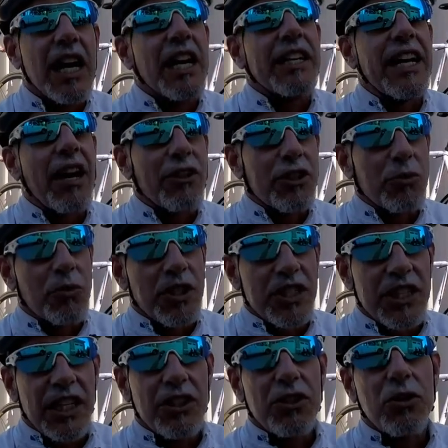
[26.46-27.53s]
Now it's
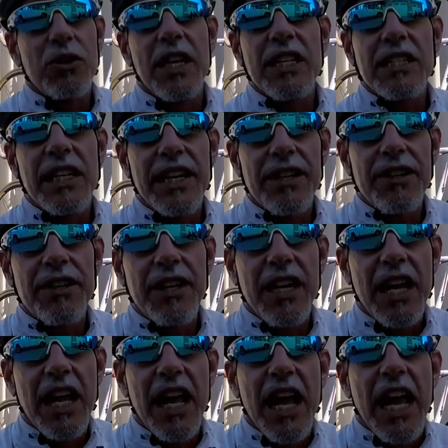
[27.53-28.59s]
Wednesday, 2 days later,
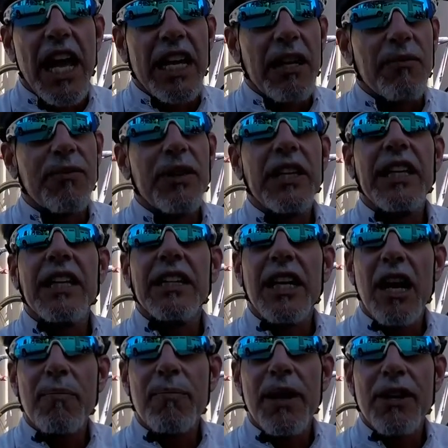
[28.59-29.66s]
and I'm feeling a
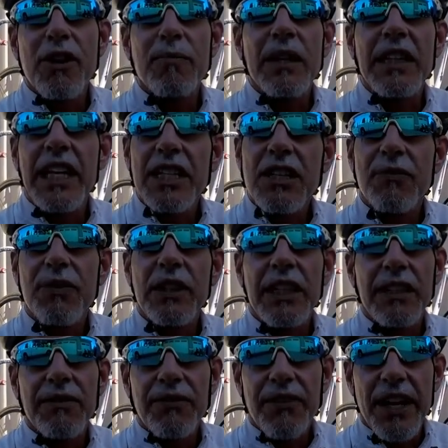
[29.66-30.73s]
lot better. My legs are
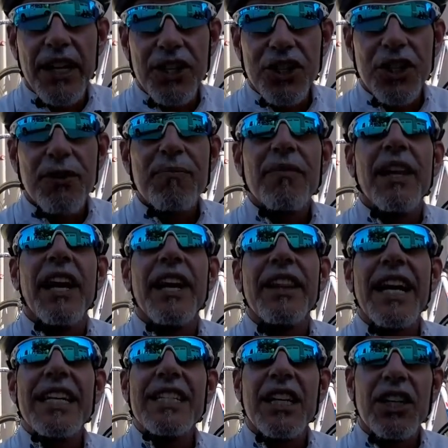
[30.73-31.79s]
feeling fresh. And
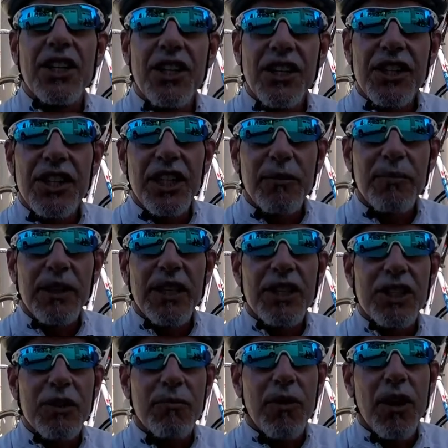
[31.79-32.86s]
that's a good thing because
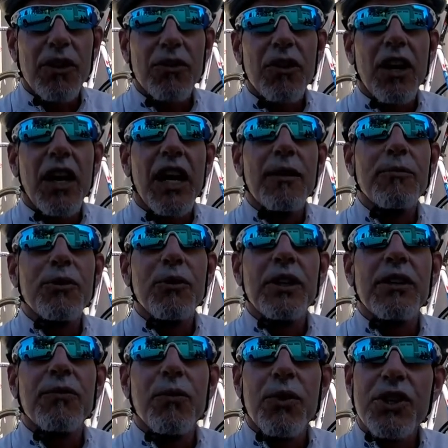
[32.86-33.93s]
tomorrow I'm doing
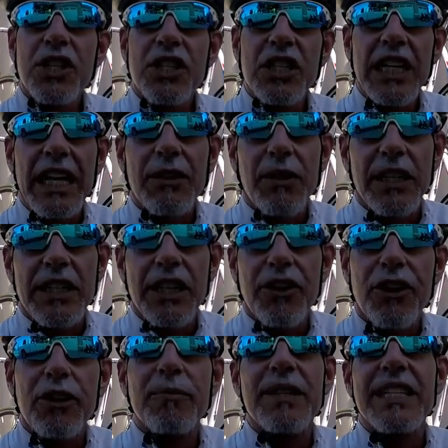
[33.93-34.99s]
the 4th of July
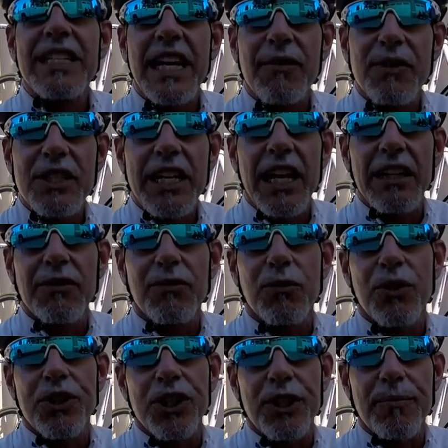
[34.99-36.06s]
Criterium in Davis,
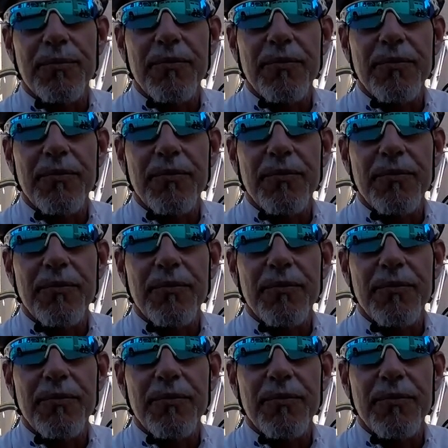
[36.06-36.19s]
California.